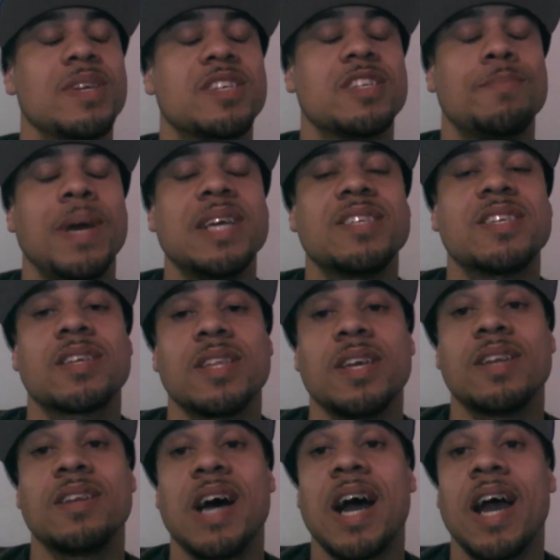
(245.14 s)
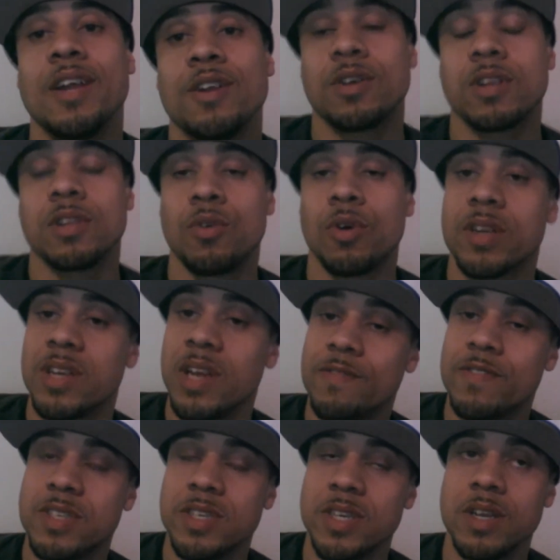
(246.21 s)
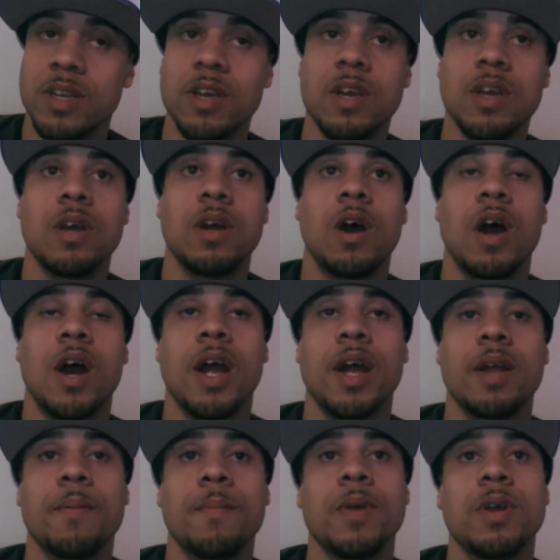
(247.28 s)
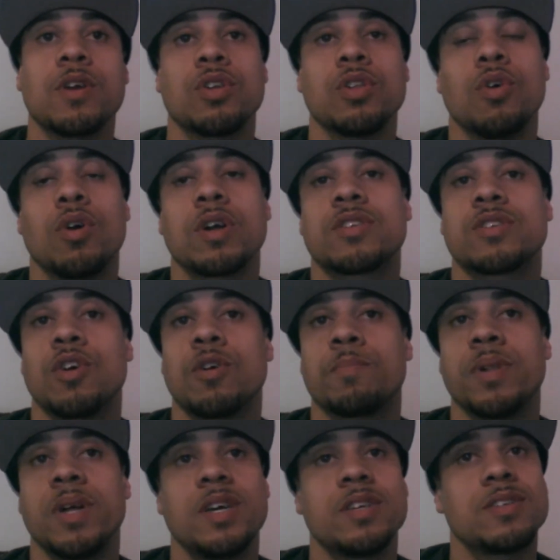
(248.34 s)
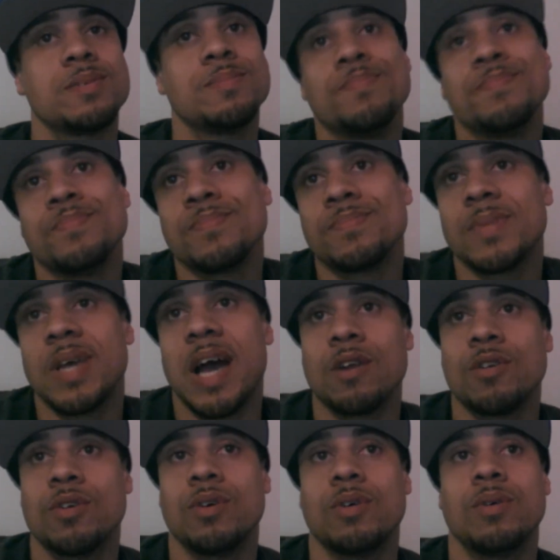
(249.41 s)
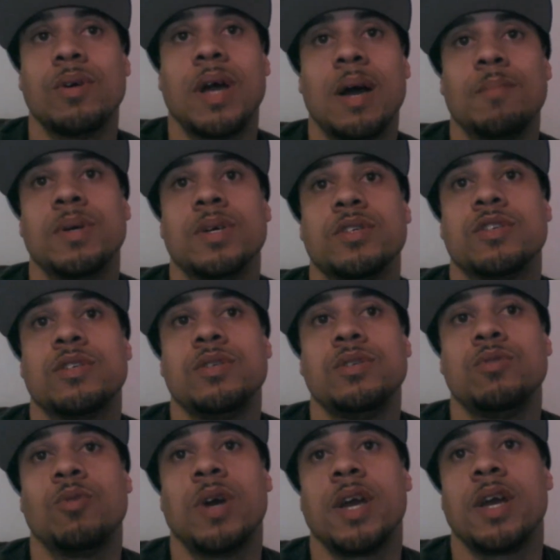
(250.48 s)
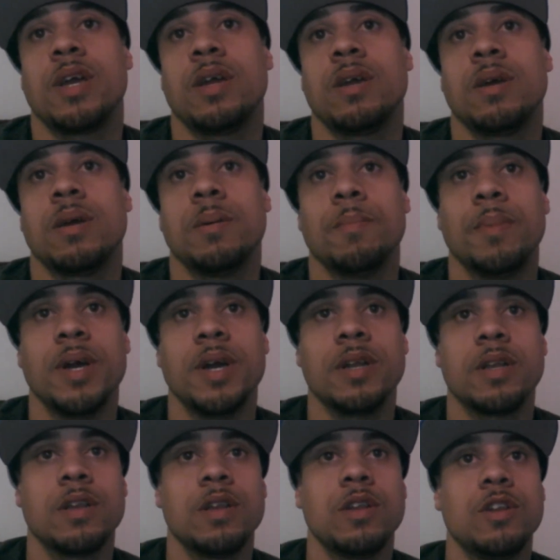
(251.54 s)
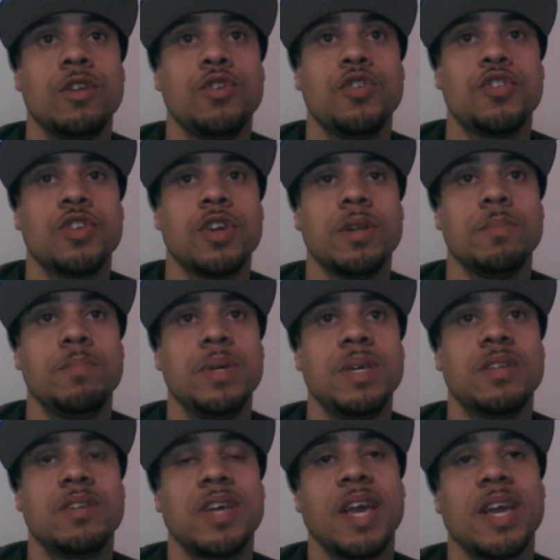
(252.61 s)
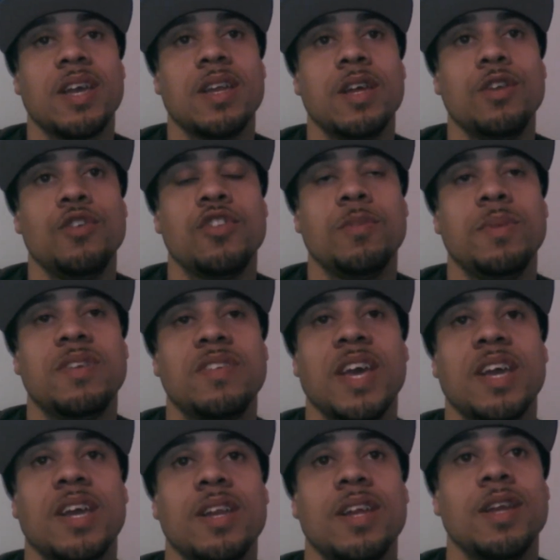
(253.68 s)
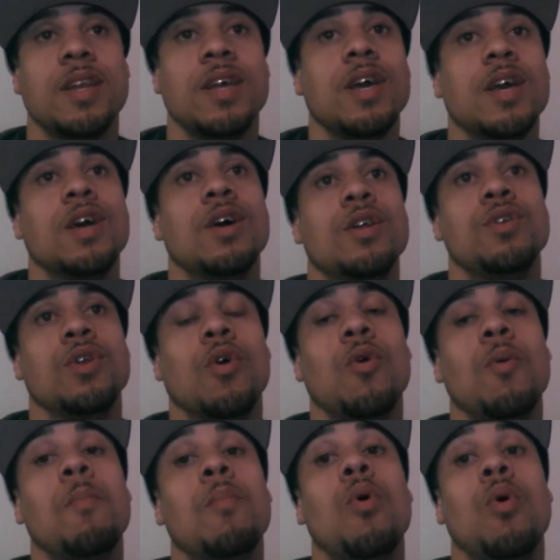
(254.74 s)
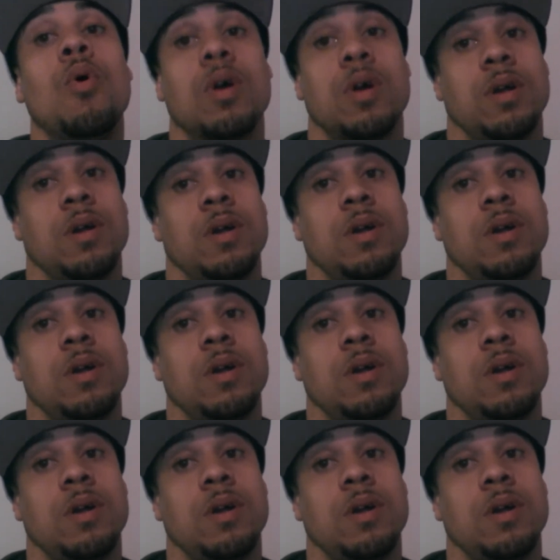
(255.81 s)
basically a diet, a caloric deficit, all right? Caloric surplus, I don't know how much you weigh, but you shouldn't be taking in. You should be taking in no more,